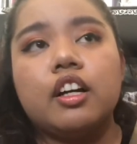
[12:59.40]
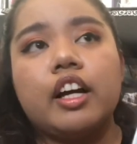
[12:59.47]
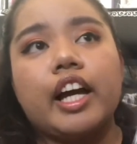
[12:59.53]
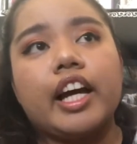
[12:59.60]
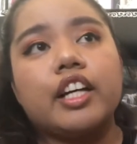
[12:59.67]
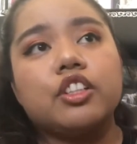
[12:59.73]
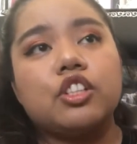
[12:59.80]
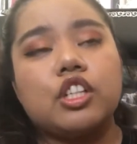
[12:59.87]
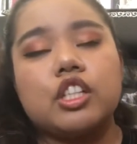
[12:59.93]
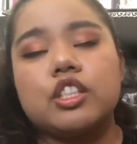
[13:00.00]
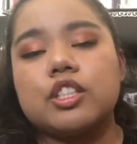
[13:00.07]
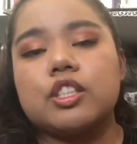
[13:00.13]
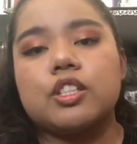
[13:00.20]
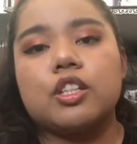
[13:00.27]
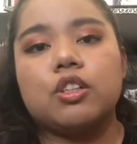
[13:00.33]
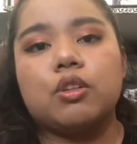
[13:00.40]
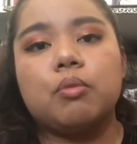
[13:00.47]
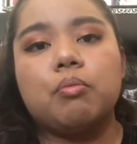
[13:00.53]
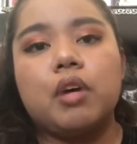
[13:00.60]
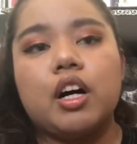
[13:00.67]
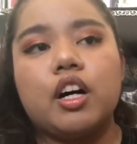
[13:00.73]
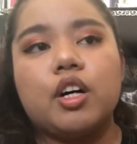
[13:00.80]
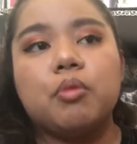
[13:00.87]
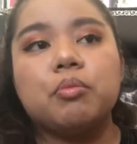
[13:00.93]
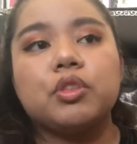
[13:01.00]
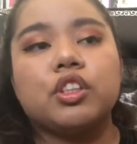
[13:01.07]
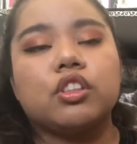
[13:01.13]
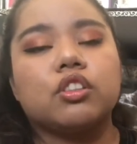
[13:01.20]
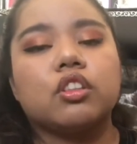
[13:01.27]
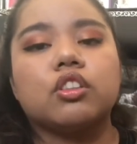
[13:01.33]
She's a single mom.
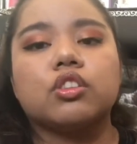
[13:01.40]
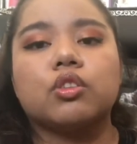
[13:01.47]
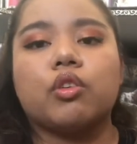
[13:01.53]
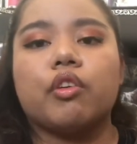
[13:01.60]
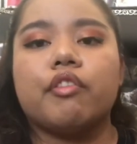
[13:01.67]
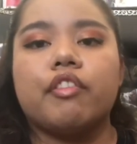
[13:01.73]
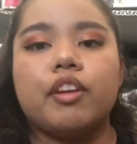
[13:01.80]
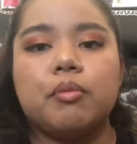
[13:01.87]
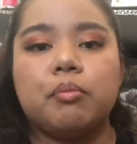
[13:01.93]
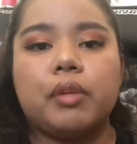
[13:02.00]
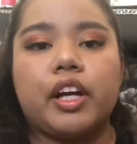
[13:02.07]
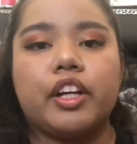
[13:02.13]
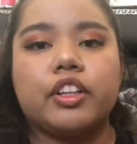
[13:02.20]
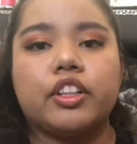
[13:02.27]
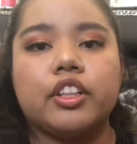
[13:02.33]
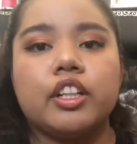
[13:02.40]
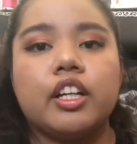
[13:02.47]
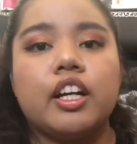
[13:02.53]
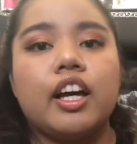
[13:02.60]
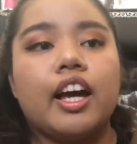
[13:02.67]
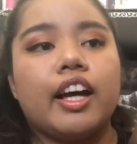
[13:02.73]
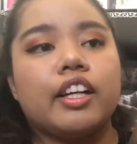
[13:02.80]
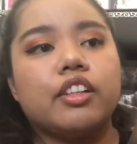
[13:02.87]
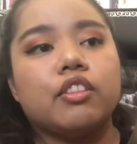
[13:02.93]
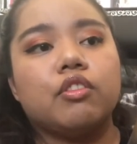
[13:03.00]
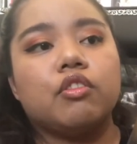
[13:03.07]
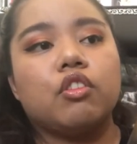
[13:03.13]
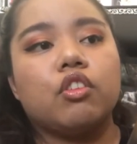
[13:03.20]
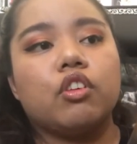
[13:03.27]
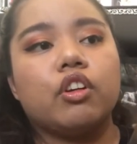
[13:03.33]
She's also an event planner,
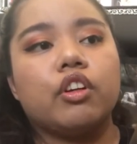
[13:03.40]
and her